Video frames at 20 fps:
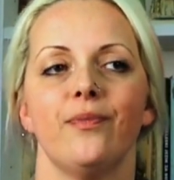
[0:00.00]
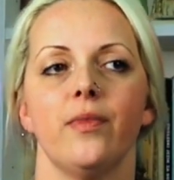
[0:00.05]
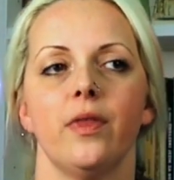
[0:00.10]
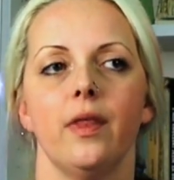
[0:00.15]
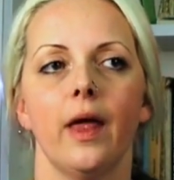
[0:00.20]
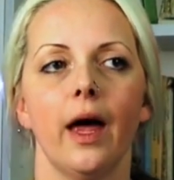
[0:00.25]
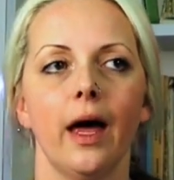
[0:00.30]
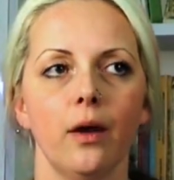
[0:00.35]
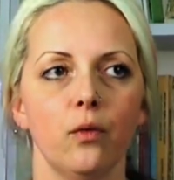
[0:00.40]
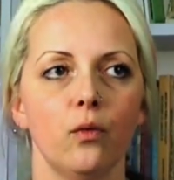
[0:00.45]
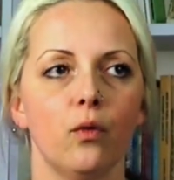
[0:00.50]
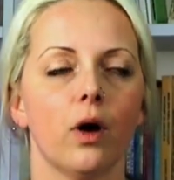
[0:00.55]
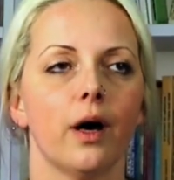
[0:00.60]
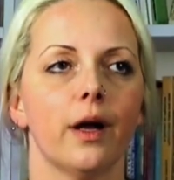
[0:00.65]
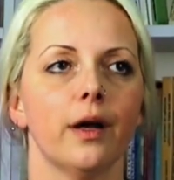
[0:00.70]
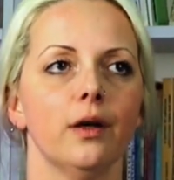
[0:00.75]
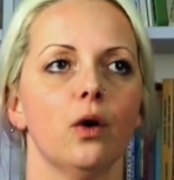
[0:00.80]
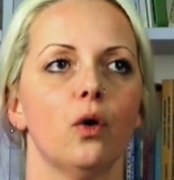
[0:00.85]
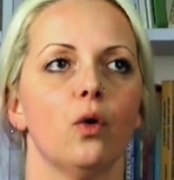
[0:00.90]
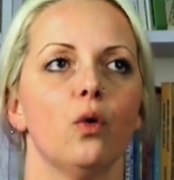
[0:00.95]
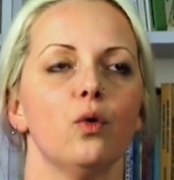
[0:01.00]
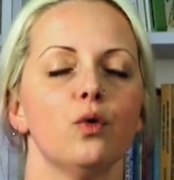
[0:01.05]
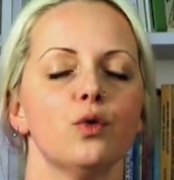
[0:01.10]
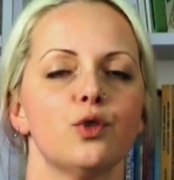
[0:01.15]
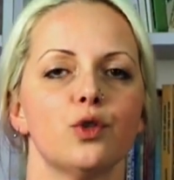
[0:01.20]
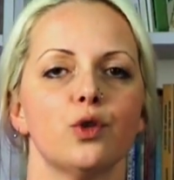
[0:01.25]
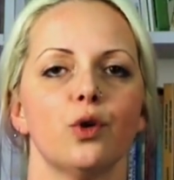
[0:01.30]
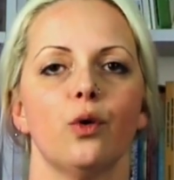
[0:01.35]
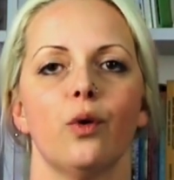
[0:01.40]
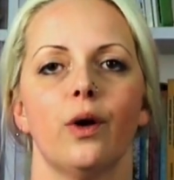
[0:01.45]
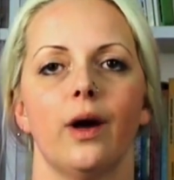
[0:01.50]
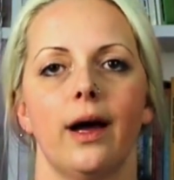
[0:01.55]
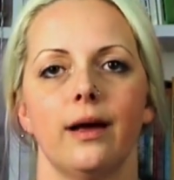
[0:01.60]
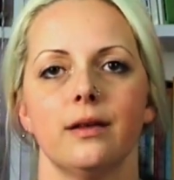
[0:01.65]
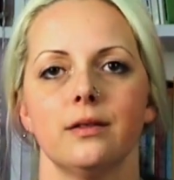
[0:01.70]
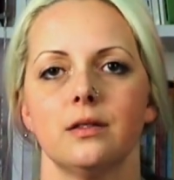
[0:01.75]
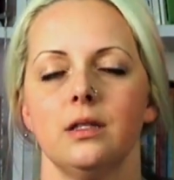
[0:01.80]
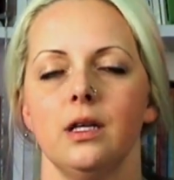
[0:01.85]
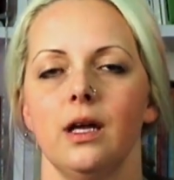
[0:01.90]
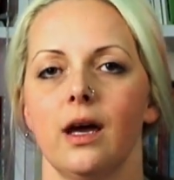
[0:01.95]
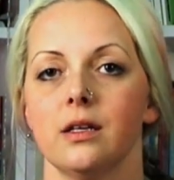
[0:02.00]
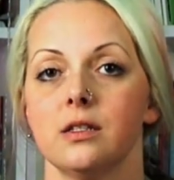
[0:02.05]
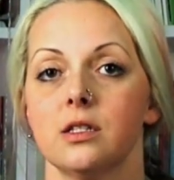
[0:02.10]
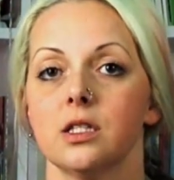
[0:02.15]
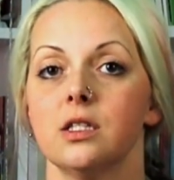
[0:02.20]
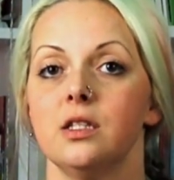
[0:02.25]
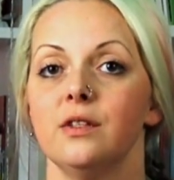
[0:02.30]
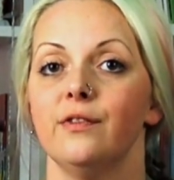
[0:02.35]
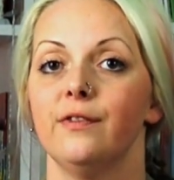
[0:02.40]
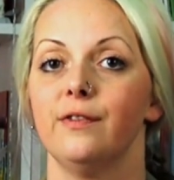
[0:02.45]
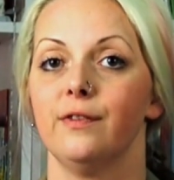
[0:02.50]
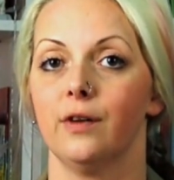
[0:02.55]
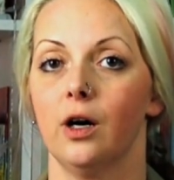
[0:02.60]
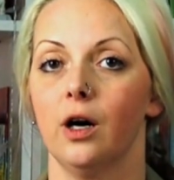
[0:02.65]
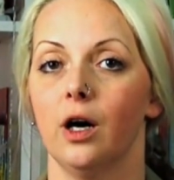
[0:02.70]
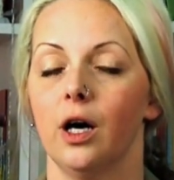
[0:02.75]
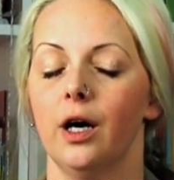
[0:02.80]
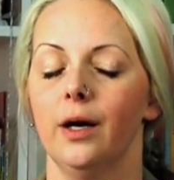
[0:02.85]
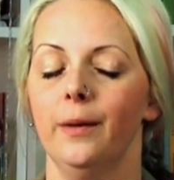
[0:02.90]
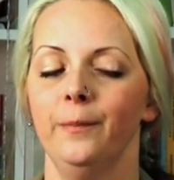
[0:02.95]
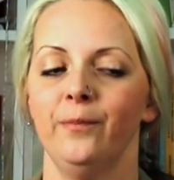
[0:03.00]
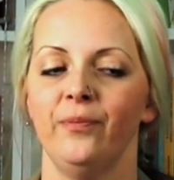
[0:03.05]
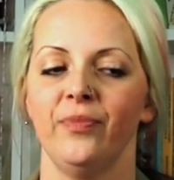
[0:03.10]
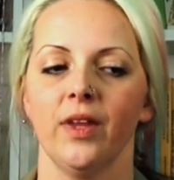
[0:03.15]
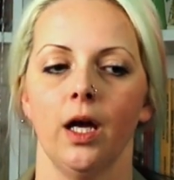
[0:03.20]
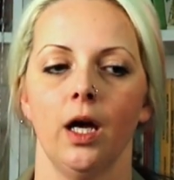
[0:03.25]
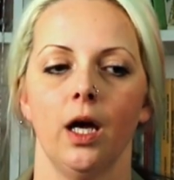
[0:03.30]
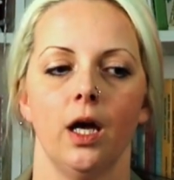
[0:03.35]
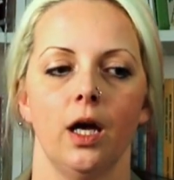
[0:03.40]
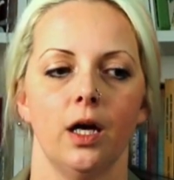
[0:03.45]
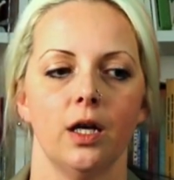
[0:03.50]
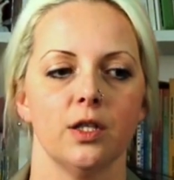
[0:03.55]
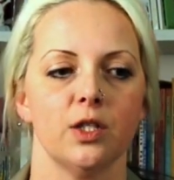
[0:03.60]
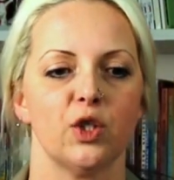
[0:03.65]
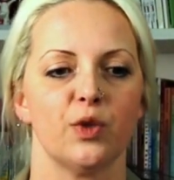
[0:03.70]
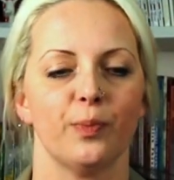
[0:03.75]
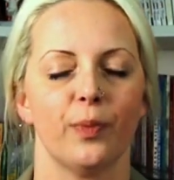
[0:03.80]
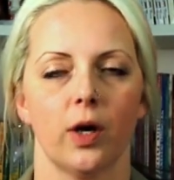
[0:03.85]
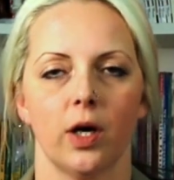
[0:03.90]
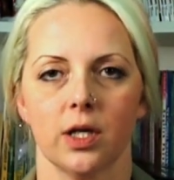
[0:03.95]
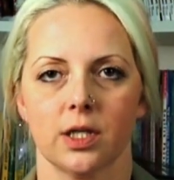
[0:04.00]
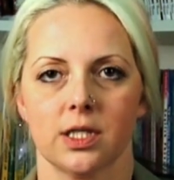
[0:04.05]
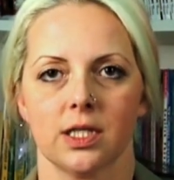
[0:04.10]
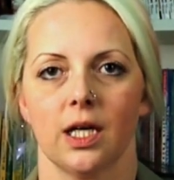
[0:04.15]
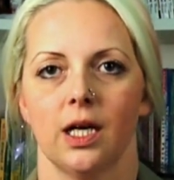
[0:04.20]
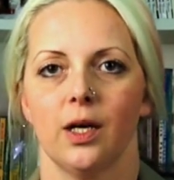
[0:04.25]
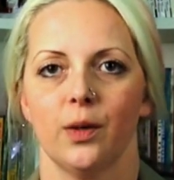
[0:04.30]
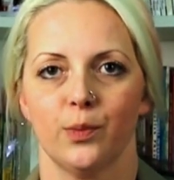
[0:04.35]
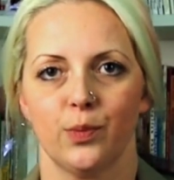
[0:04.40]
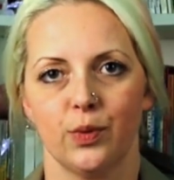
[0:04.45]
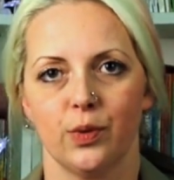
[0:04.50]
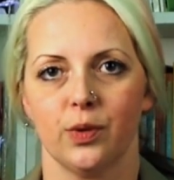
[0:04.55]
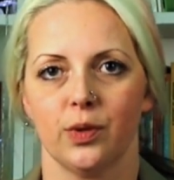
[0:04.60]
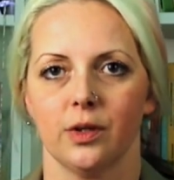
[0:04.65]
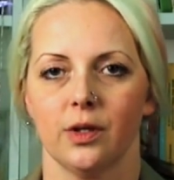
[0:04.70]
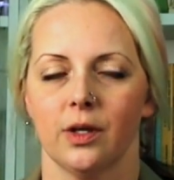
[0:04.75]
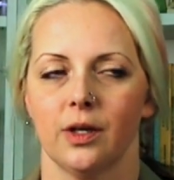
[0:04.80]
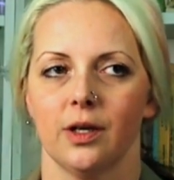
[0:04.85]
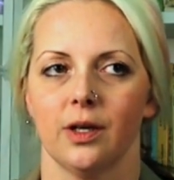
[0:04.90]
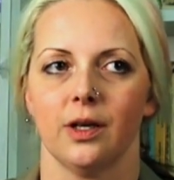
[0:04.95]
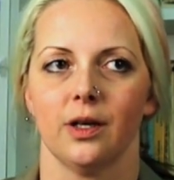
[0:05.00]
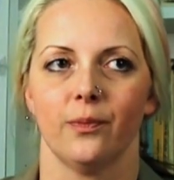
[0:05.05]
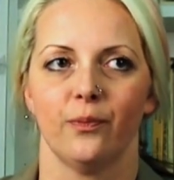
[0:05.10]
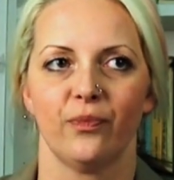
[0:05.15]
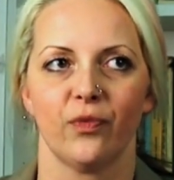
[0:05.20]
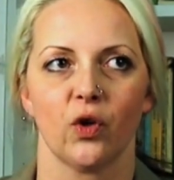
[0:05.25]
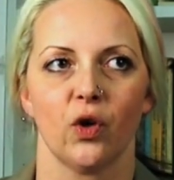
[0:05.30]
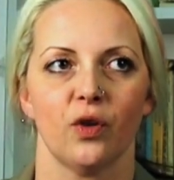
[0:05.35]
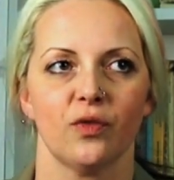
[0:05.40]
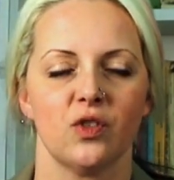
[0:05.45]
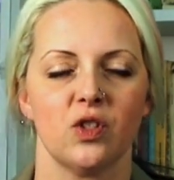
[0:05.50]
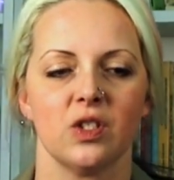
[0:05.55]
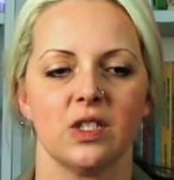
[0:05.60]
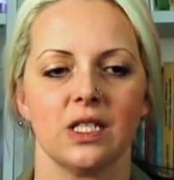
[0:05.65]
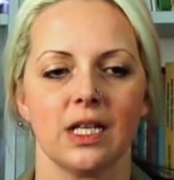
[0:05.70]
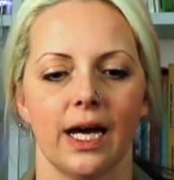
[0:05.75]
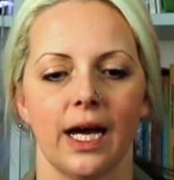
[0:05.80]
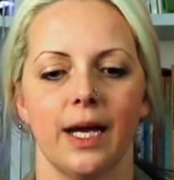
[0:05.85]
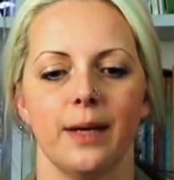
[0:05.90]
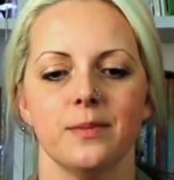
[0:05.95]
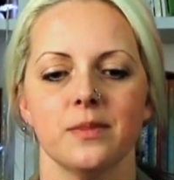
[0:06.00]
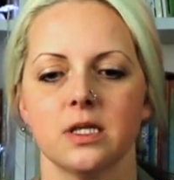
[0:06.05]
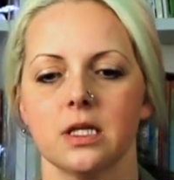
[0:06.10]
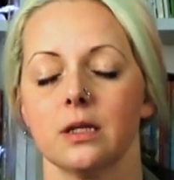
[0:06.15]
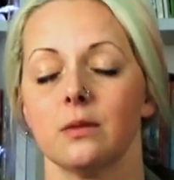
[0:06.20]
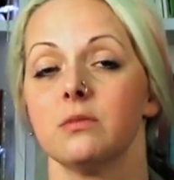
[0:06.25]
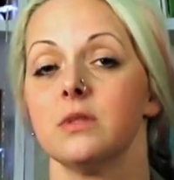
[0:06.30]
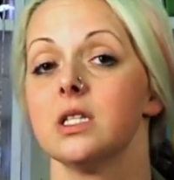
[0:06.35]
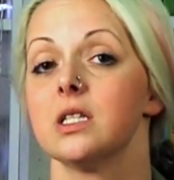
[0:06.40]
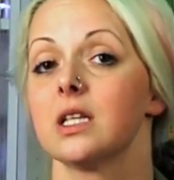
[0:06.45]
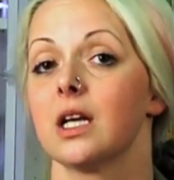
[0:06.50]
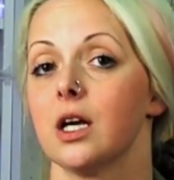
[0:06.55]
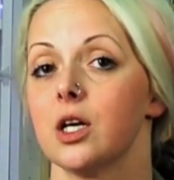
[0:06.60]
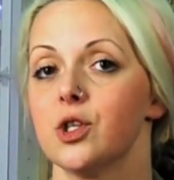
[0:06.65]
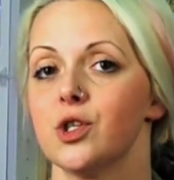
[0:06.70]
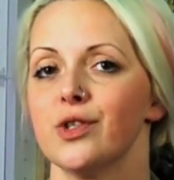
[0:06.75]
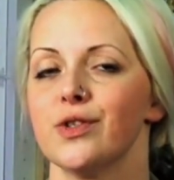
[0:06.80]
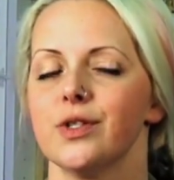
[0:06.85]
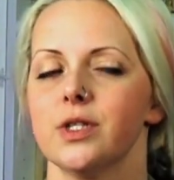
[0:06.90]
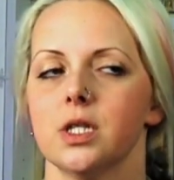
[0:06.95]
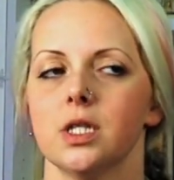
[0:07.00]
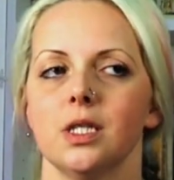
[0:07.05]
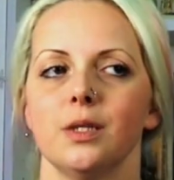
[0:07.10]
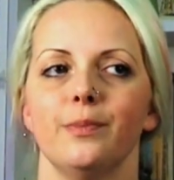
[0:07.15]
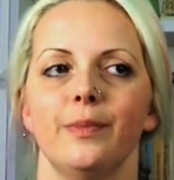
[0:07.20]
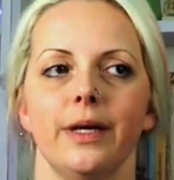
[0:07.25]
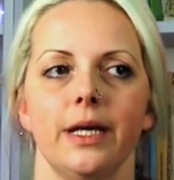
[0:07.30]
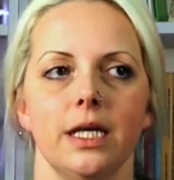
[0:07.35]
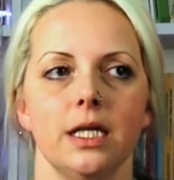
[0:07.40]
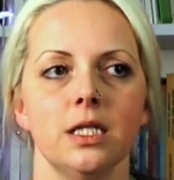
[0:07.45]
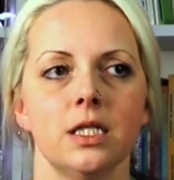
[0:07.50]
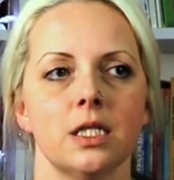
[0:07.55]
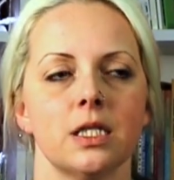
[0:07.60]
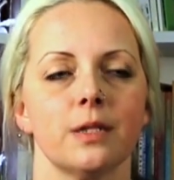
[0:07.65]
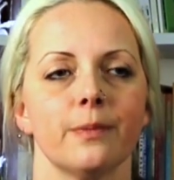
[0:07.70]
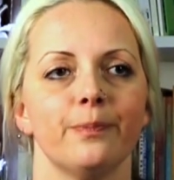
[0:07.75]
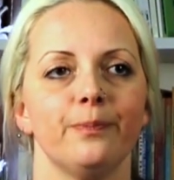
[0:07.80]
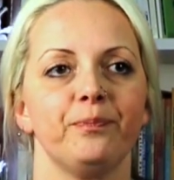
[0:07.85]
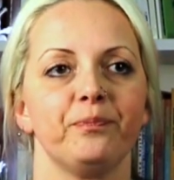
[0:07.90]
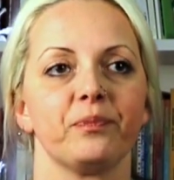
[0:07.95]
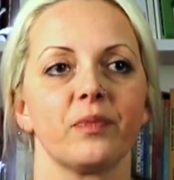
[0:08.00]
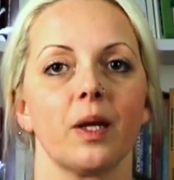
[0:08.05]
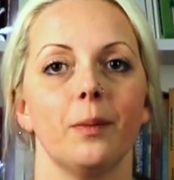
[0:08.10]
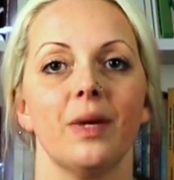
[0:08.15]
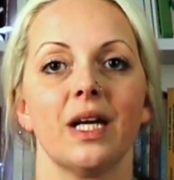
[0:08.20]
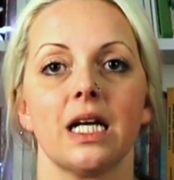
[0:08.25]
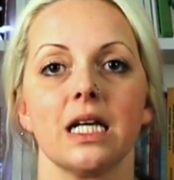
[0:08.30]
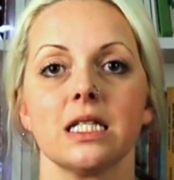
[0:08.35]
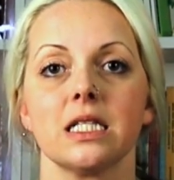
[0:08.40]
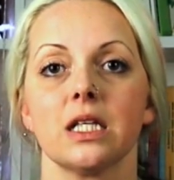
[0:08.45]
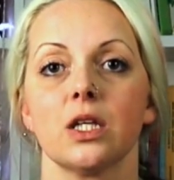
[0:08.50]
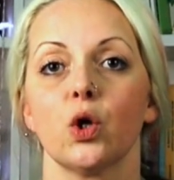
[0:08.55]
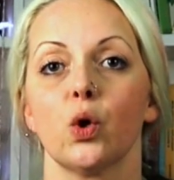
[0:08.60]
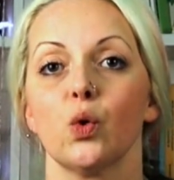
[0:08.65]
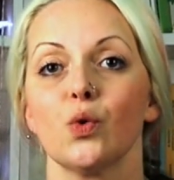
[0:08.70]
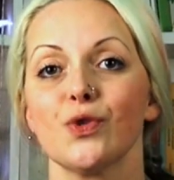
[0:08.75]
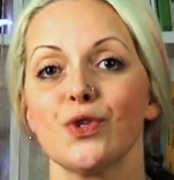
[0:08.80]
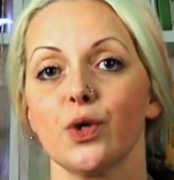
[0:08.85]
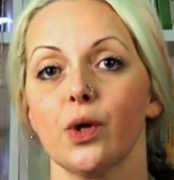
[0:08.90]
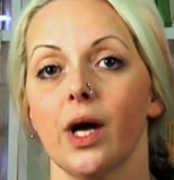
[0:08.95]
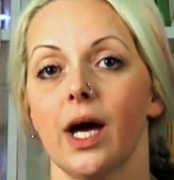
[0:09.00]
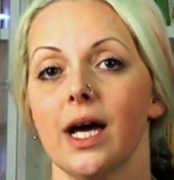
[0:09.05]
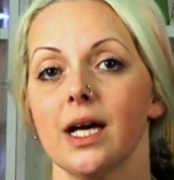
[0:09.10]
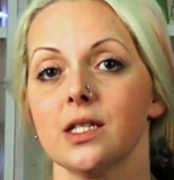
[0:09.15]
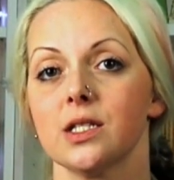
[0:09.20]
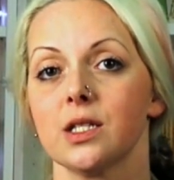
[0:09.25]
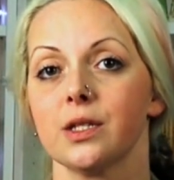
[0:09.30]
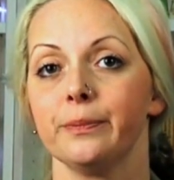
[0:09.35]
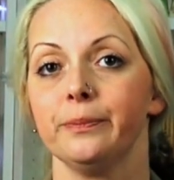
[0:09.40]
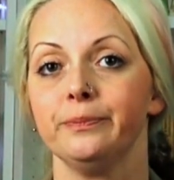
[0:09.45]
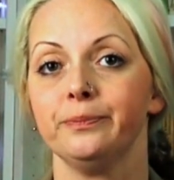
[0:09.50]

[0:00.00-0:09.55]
That one also, as the adjective far, sparks up oftentimes some discussions and debates because it also has